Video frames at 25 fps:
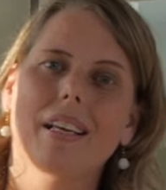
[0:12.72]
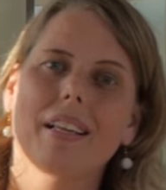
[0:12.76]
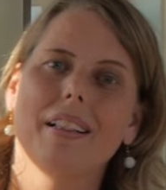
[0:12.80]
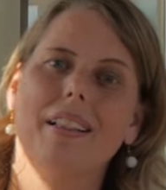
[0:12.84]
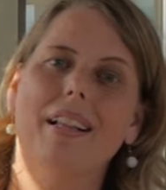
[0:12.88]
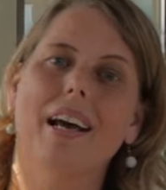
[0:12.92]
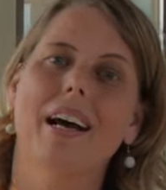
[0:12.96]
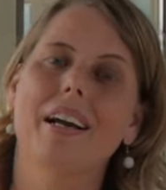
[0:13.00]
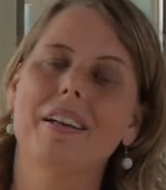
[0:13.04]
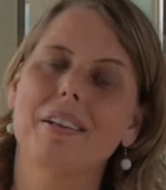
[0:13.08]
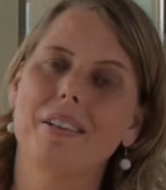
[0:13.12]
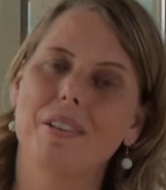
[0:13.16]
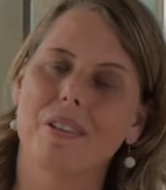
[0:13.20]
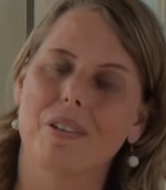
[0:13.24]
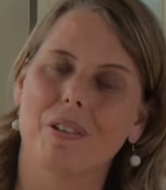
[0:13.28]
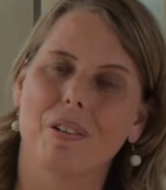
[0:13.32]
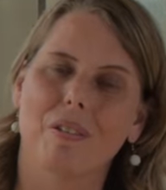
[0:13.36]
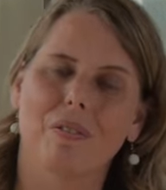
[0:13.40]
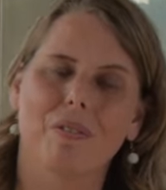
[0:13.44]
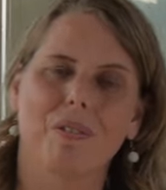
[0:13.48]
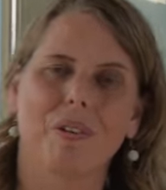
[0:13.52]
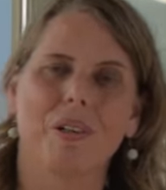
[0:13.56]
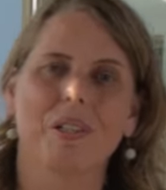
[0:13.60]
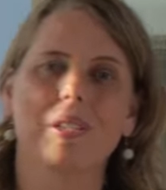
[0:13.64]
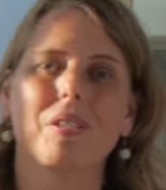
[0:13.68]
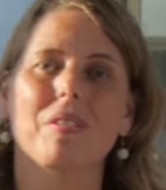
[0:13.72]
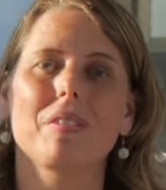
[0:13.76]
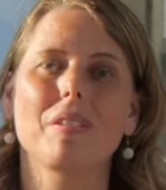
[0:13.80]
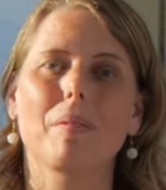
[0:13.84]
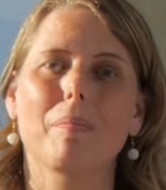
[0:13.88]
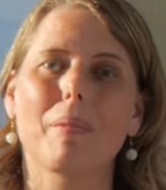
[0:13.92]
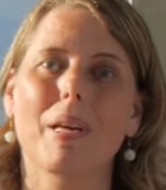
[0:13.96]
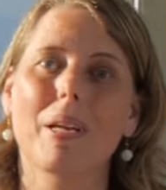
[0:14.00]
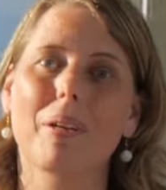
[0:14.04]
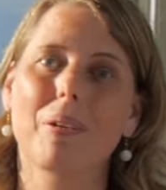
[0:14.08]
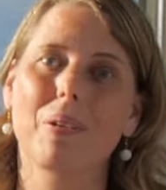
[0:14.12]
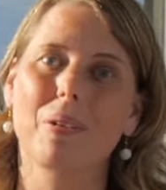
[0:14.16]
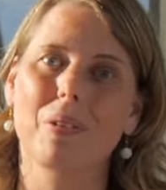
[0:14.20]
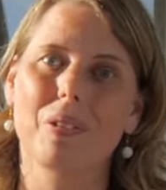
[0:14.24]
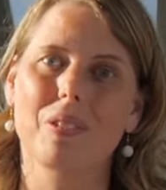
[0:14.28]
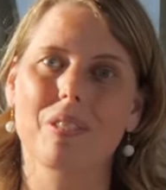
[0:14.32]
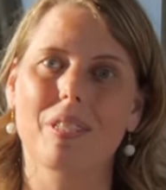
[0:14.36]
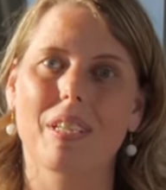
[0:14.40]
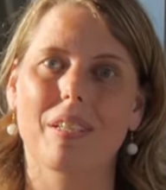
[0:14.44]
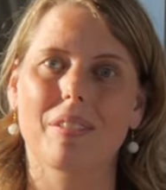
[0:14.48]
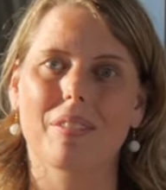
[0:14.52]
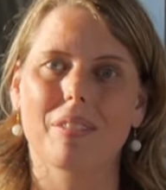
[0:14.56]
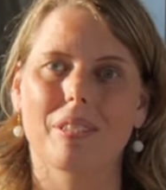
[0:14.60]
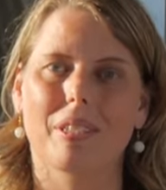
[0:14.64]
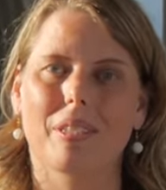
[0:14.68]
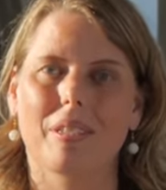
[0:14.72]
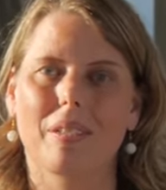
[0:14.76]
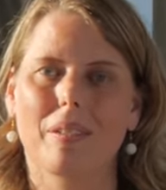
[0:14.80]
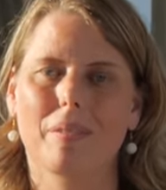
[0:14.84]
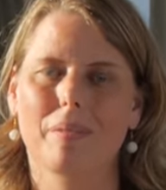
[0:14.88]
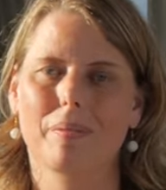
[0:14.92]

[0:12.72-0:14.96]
at Leiden University Medical Center.